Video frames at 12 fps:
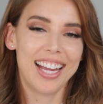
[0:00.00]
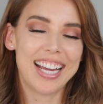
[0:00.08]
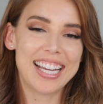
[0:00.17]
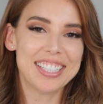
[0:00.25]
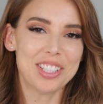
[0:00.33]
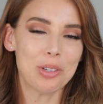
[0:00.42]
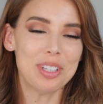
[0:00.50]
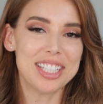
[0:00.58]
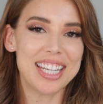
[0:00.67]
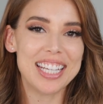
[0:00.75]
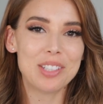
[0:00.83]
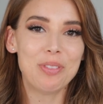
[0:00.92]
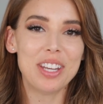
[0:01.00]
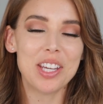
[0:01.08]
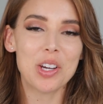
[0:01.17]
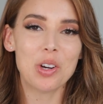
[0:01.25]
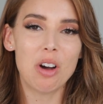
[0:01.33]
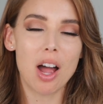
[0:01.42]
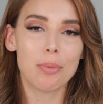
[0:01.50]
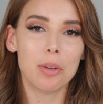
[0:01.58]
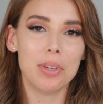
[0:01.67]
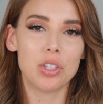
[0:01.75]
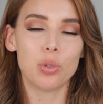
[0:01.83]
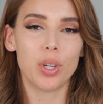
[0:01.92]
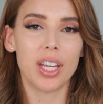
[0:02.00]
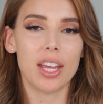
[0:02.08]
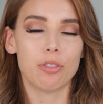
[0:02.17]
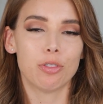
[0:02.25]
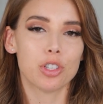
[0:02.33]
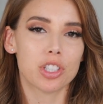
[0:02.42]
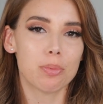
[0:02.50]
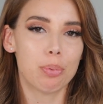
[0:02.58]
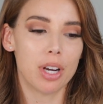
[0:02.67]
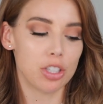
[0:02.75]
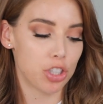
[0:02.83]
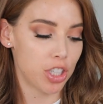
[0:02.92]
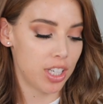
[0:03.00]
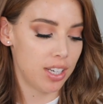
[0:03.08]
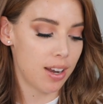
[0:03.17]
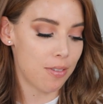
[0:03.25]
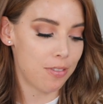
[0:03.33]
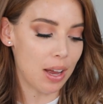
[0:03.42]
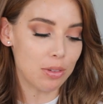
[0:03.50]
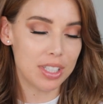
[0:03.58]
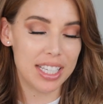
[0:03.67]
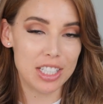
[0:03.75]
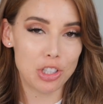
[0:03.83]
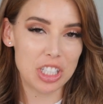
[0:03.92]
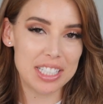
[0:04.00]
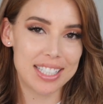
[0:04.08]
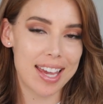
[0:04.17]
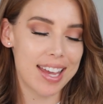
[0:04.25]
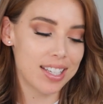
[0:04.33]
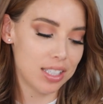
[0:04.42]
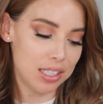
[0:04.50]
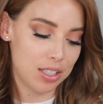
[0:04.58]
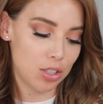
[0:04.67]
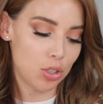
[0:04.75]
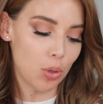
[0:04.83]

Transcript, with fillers: Hey guys, so in today's video, I'm gonna be doing a first impression foundation test.